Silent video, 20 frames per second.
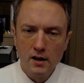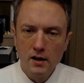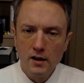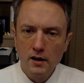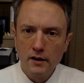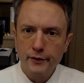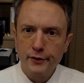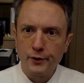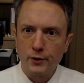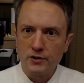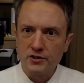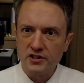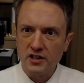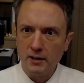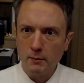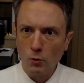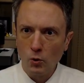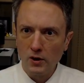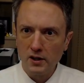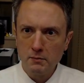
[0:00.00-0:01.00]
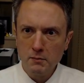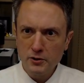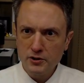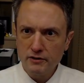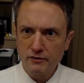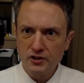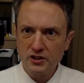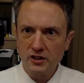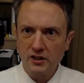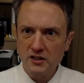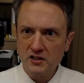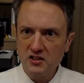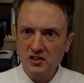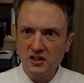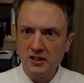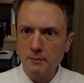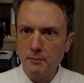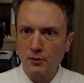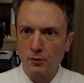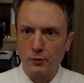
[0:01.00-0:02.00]
Thursday morning. Most of us are going to
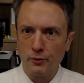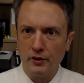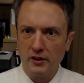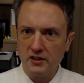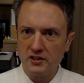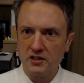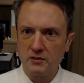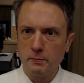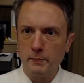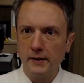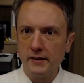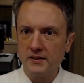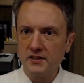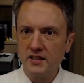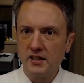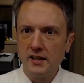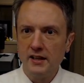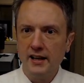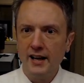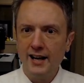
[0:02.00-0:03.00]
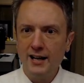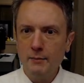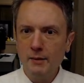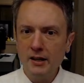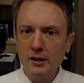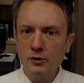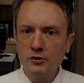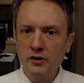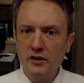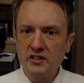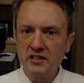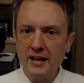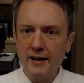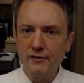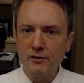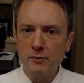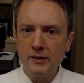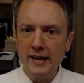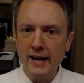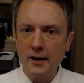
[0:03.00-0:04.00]
sleep through this, but anybody who does have
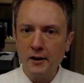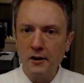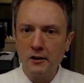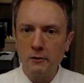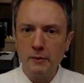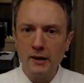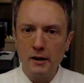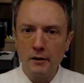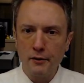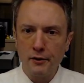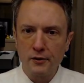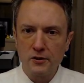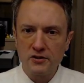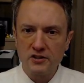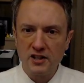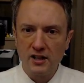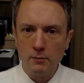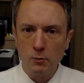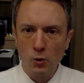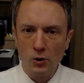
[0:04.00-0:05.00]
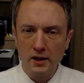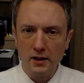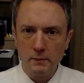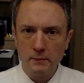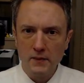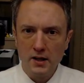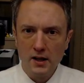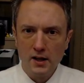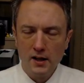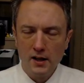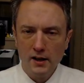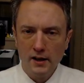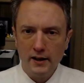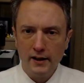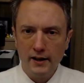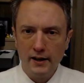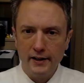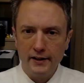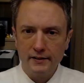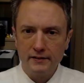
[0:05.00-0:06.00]
to be out and about Thursday morning,
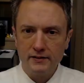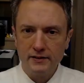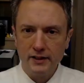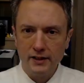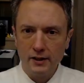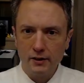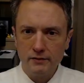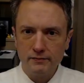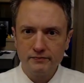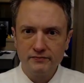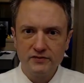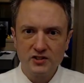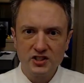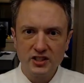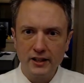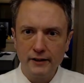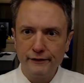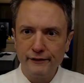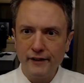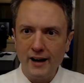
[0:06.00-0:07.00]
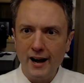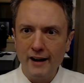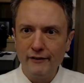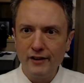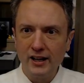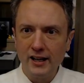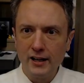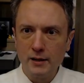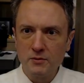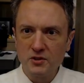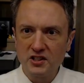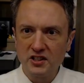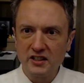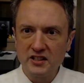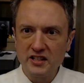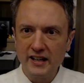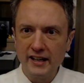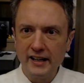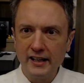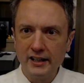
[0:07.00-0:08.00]
you know, say 5 a.m., 6
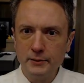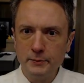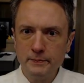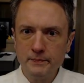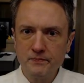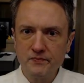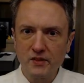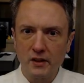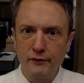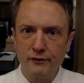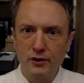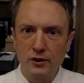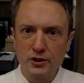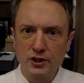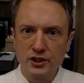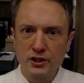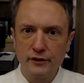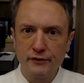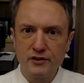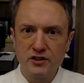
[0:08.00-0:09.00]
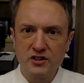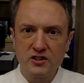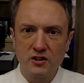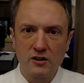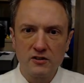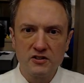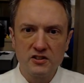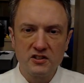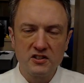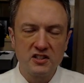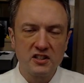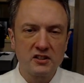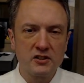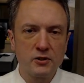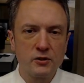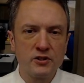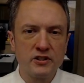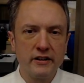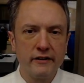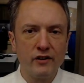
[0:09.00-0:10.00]
a.m., if your shift starts at 6
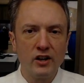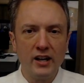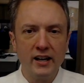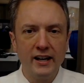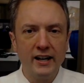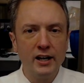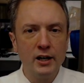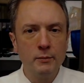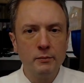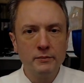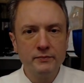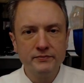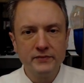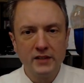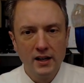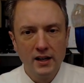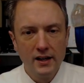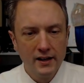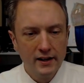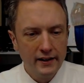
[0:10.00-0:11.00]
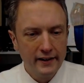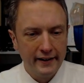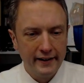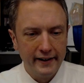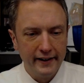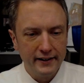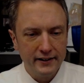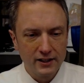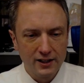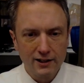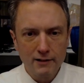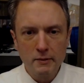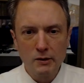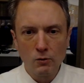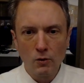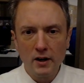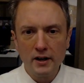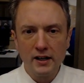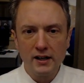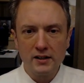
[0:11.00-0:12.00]
or 7 a.m., you're going to be
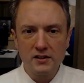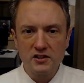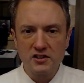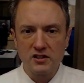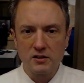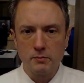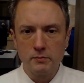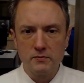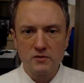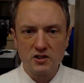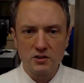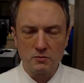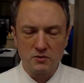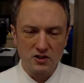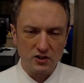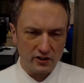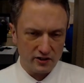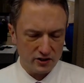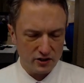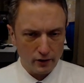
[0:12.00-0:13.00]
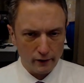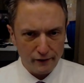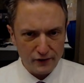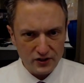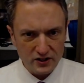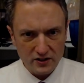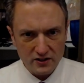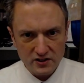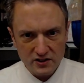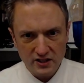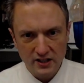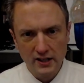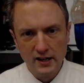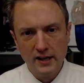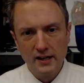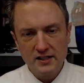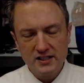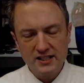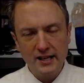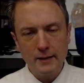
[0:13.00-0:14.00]
running into some slick surfaces.
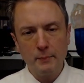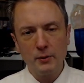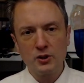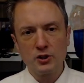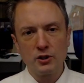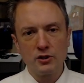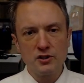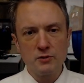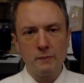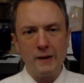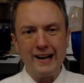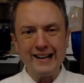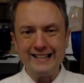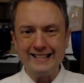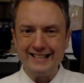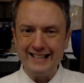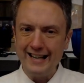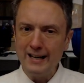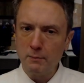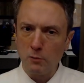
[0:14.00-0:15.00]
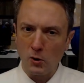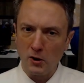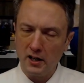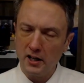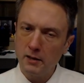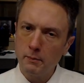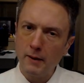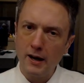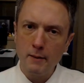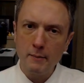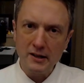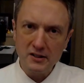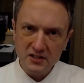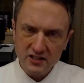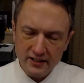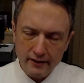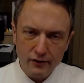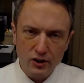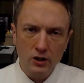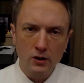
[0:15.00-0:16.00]
Temperatures by daybreak, by about
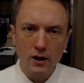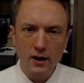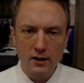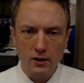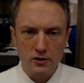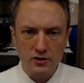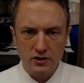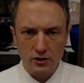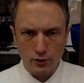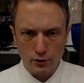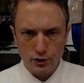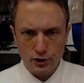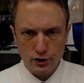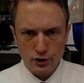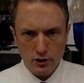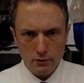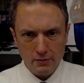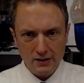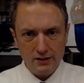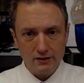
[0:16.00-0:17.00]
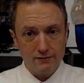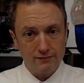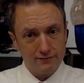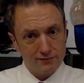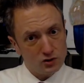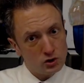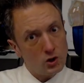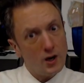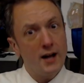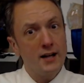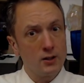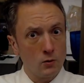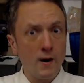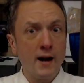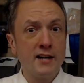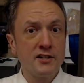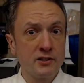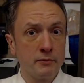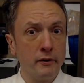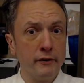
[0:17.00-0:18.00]
7 o'clock or so, should be trying to
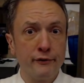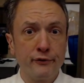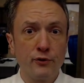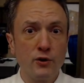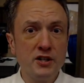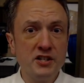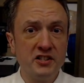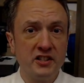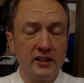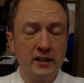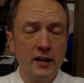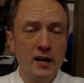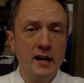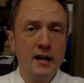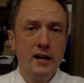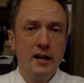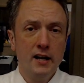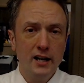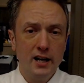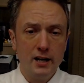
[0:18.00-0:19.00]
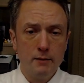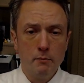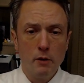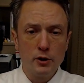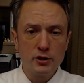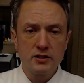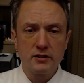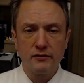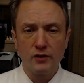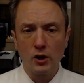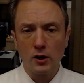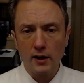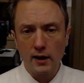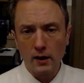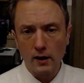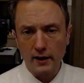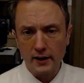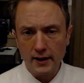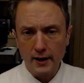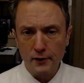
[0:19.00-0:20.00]
rise above freezing in most of our
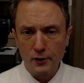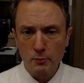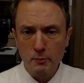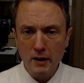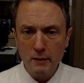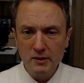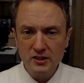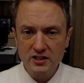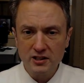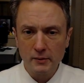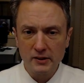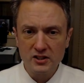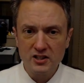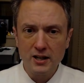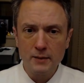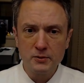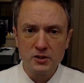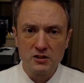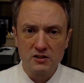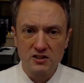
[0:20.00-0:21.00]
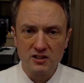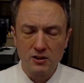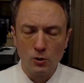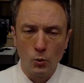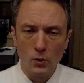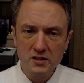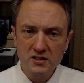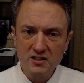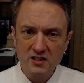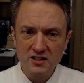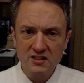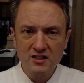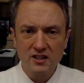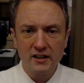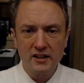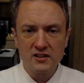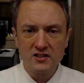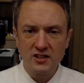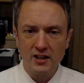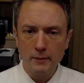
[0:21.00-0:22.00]
area. Now, there may be some exceptions still. Once the sun
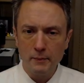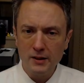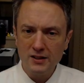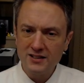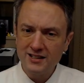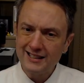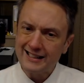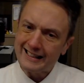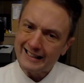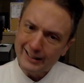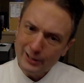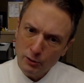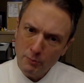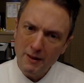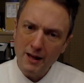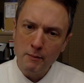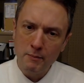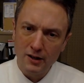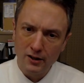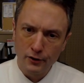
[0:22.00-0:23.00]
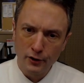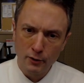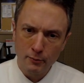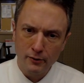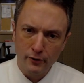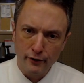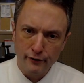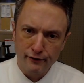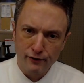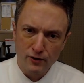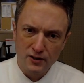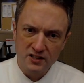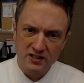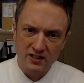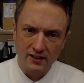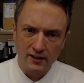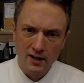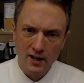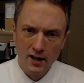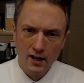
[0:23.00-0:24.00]
is up, it still may be a little below
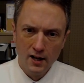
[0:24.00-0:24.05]
freezing.